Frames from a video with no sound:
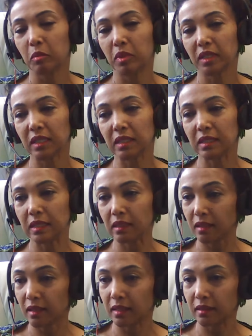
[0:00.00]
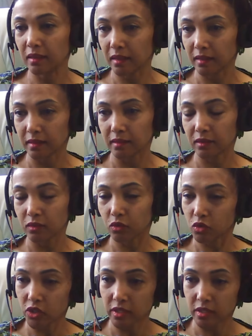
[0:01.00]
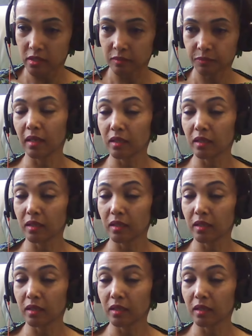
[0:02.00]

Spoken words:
But it's illegal in Canada to charge